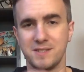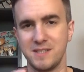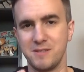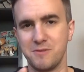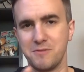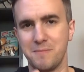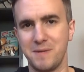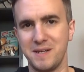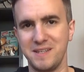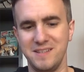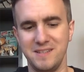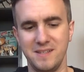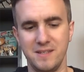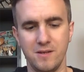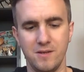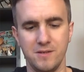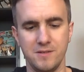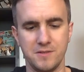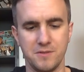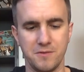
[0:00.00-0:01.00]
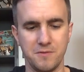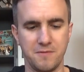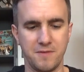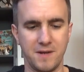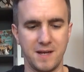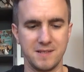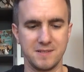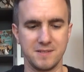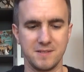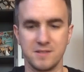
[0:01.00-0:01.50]
These were made in the early
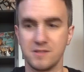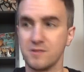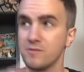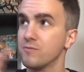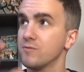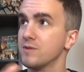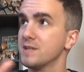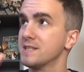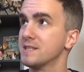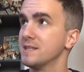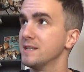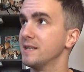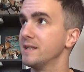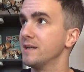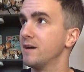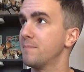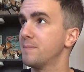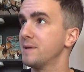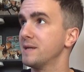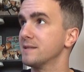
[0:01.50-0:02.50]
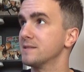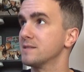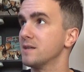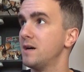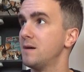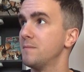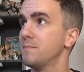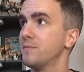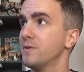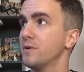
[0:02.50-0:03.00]
2000s. So recently I picked
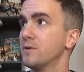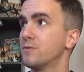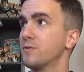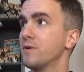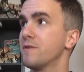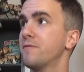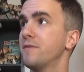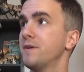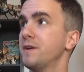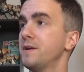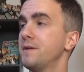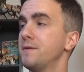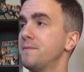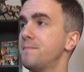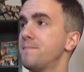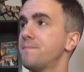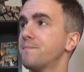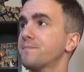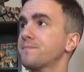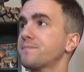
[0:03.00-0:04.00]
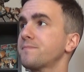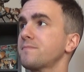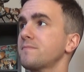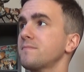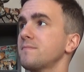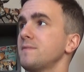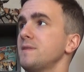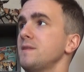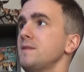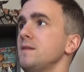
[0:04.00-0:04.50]
up the Griffin,
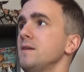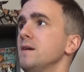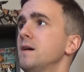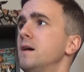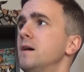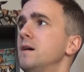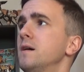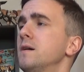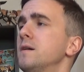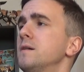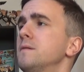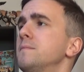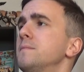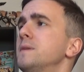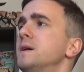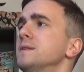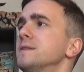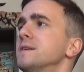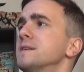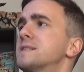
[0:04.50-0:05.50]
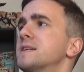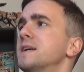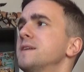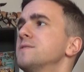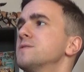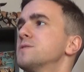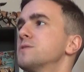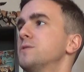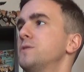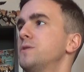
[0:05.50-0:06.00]
the
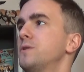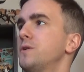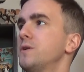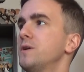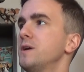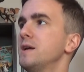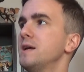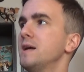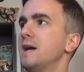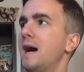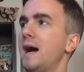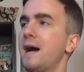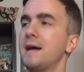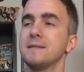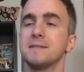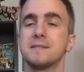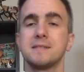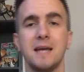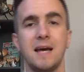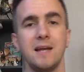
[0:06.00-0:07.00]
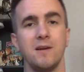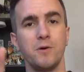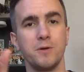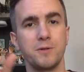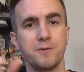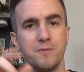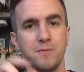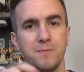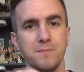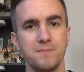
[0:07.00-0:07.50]
Centaur, and
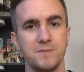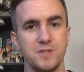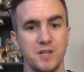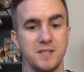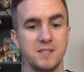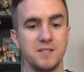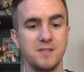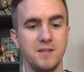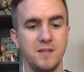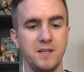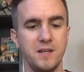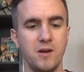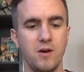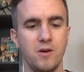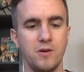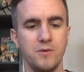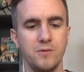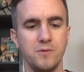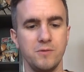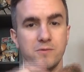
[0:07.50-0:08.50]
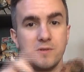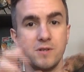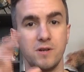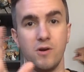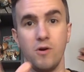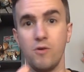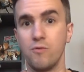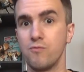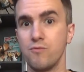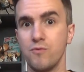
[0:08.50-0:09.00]
Talos from Jason and the Argonauts. So I
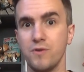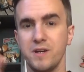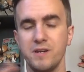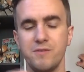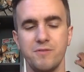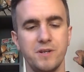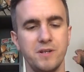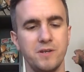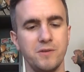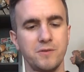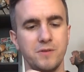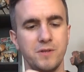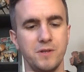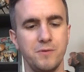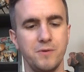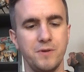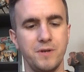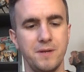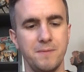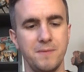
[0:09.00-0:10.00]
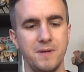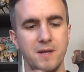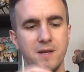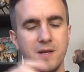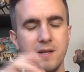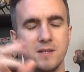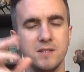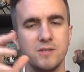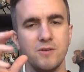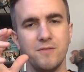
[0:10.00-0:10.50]
got a really good deal on them.
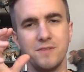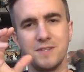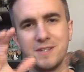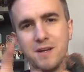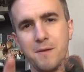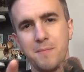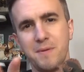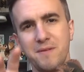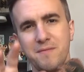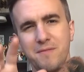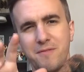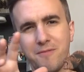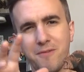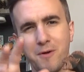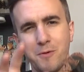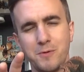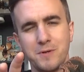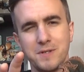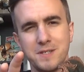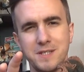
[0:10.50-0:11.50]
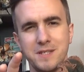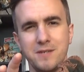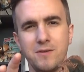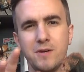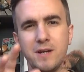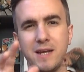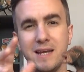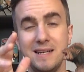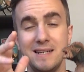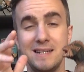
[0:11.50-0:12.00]
So obviously I've been focusing
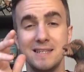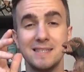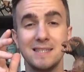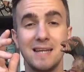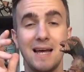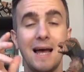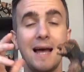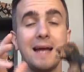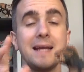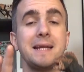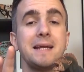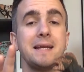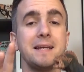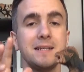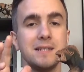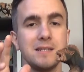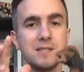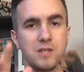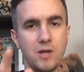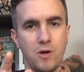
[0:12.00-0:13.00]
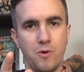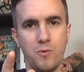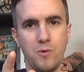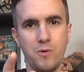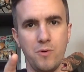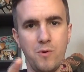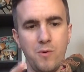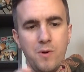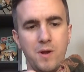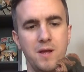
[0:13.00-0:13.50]
on getting, there's 8 in
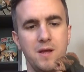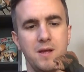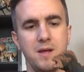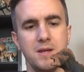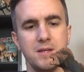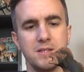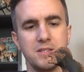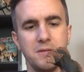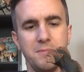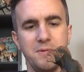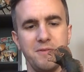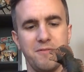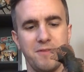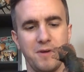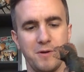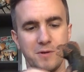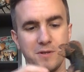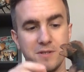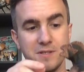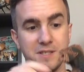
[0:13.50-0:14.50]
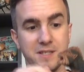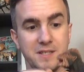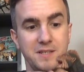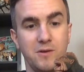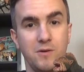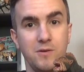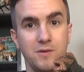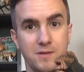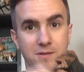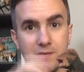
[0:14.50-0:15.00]
total. So I've been focusing
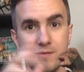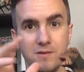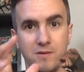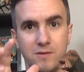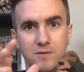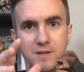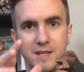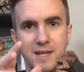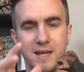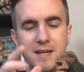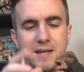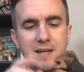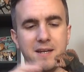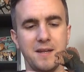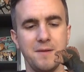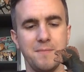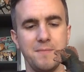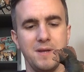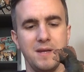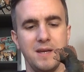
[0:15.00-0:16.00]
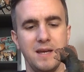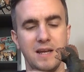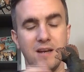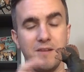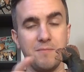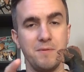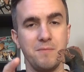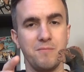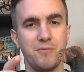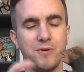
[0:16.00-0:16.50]
on getting them, and
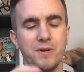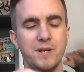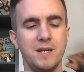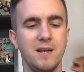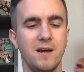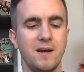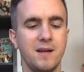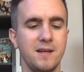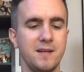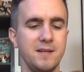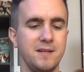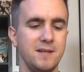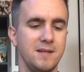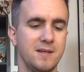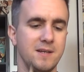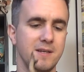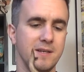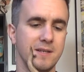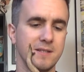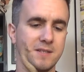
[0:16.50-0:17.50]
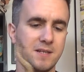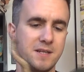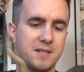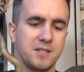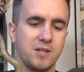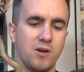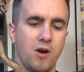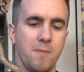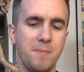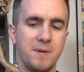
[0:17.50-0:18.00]
I've been pretty lucky. So
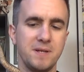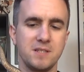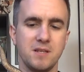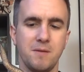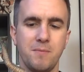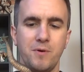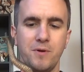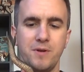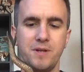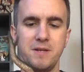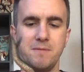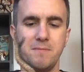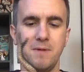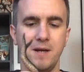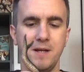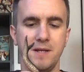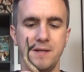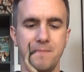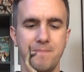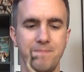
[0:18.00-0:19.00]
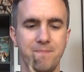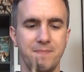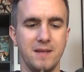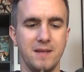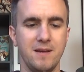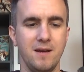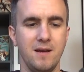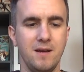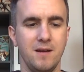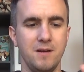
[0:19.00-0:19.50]
this guy I picked up on eBay.
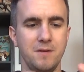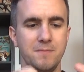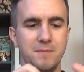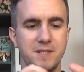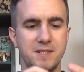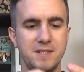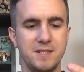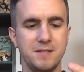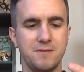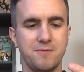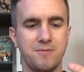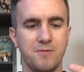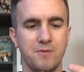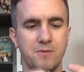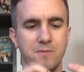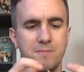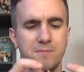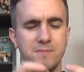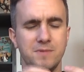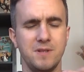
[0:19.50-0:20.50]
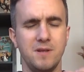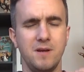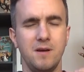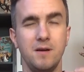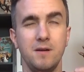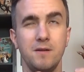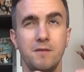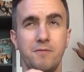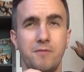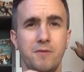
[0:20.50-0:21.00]
This is from
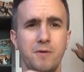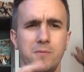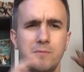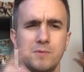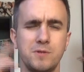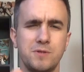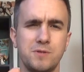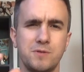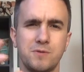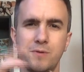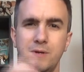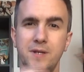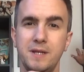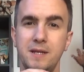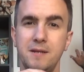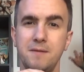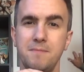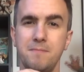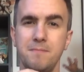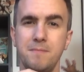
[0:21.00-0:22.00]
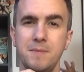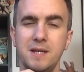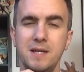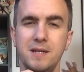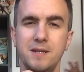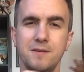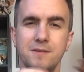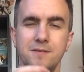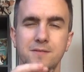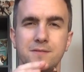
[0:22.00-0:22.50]
the film 20
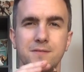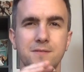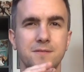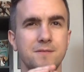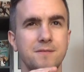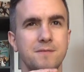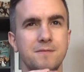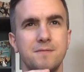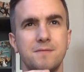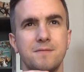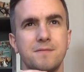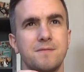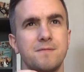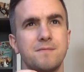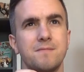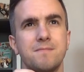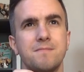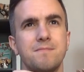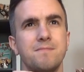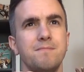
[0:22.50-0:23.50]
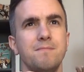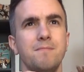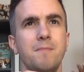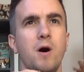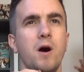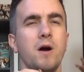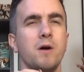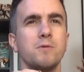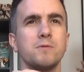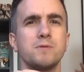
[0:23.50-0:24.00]
Million
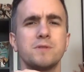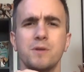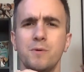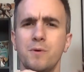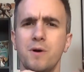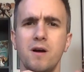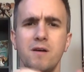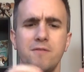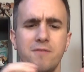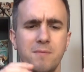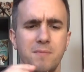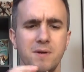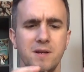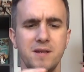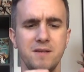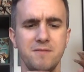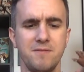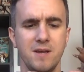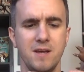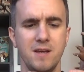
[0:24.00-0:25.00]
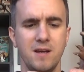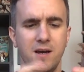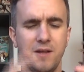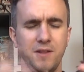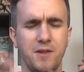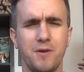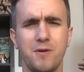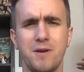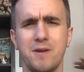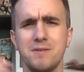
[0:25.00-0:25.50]
Miles to Earth, I believe. I
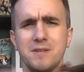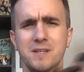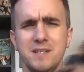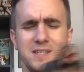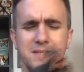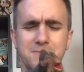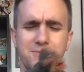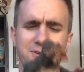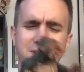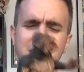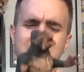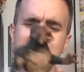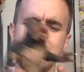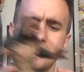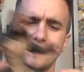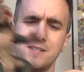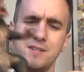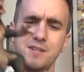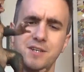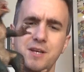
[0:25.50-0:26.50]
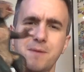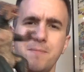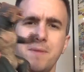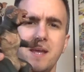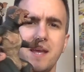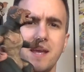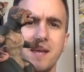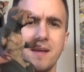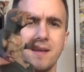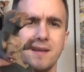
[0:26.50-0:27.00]
don't know, is it pronounced
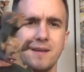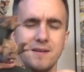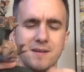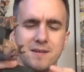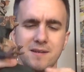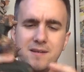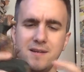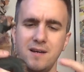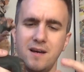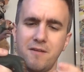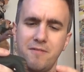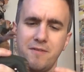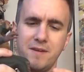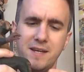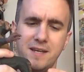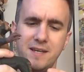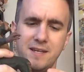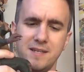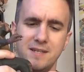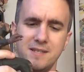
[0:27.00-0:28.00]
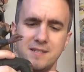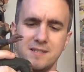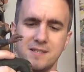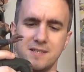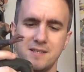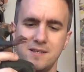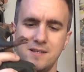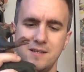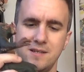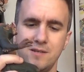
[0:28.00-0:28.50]
Ymir? I think it
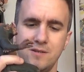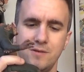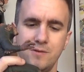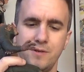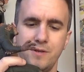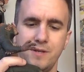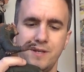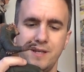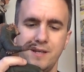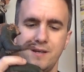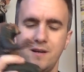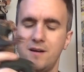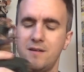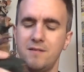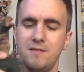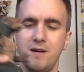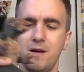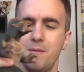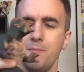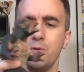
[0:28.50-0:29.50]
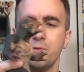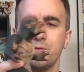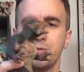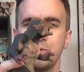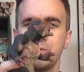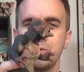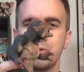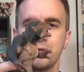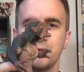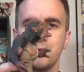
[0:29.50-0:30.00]
is, or I'm not
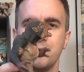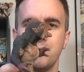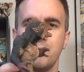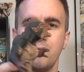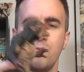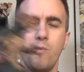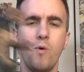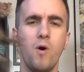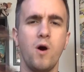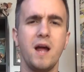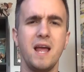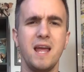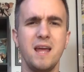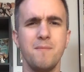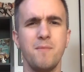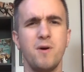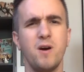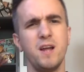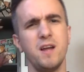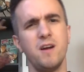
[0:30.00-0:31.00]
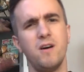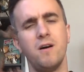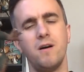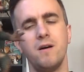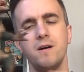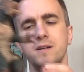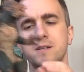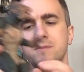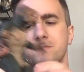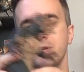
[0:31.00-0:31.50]
too sure.
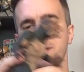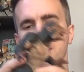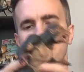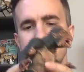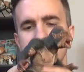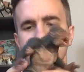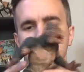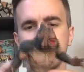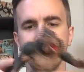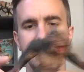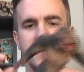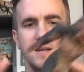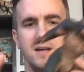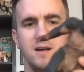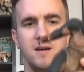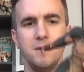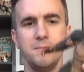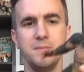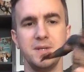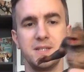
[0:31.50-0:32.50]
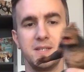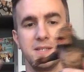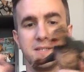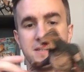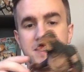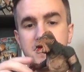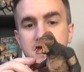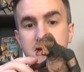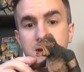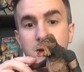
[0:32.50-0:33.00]
Ymir is pronounced. This
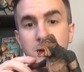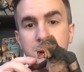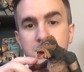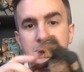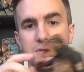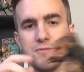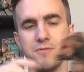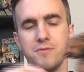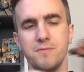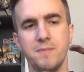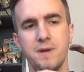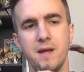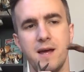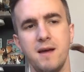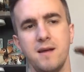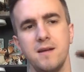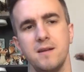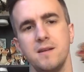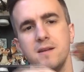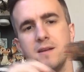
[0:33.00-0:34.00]
is the monster from that.